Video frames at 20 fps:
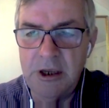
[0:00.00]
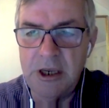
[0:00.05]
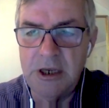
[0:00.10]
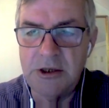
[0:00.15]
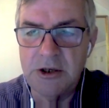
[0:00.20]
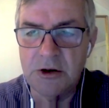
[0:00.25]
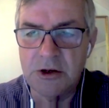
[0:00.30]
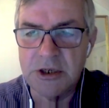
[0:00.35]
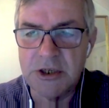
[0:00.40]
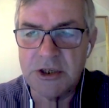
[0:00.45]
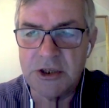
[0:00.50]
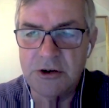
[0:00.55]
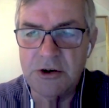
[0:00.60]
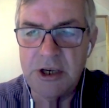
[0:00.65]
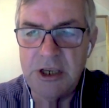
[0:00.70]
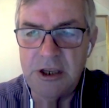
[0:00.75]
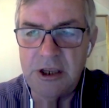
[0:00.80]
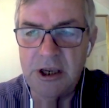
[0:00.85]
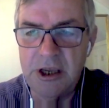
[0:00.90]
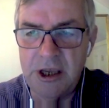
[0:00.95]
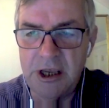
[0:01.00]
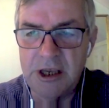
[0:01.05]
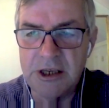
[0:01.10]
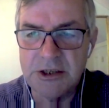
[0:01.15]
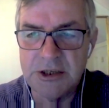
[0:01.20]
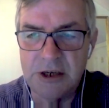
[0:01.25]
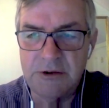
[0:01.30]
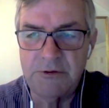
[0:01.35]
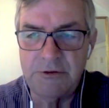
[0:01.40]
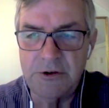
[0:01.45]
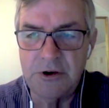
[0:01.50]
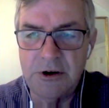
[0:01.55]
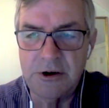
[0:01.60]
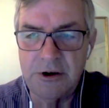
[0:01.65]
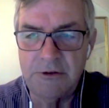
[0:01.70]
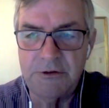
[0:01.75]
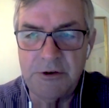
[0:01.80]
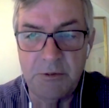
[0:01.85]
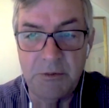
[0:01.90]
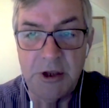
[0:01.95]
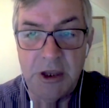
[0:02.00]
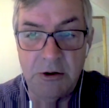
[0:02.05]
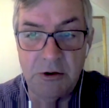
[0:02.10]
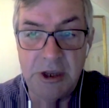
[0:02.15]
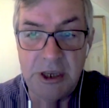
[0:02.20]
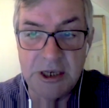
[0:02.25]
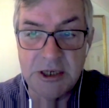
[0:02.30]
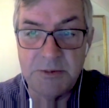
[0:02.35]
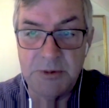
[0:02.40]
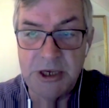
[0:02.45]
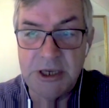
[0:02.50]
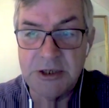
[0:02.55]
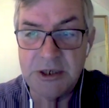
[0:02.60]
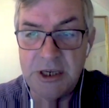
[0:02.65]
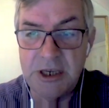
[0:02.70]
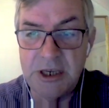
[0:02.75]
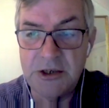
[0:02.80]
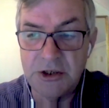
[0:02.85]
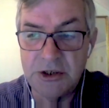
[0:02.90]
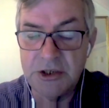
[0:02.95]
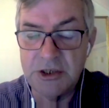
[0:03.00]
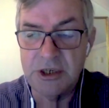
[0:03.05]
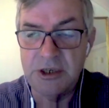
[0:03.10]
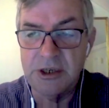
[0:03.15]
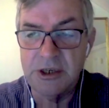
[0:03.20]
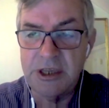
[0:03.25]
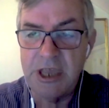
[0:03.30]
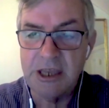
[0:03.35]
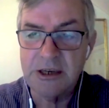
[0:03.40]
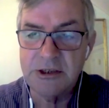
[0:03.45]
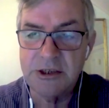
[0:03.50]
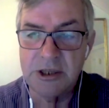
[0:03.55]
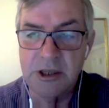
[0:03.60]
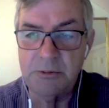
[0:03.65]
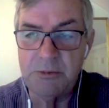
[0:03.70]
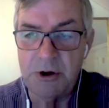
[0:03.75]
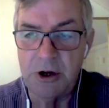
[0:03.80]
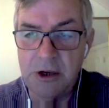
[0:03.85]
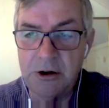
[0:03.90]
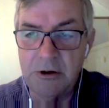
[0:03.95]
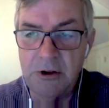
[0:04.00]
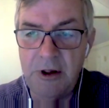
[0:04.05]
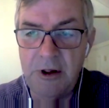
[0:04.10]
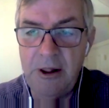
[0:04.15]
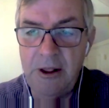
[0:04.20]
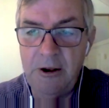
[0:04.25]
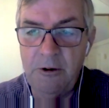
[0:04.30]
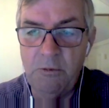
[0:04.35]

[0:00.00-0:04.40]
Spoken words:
it took us 3 years and funding from the UK Space Agency to get to the point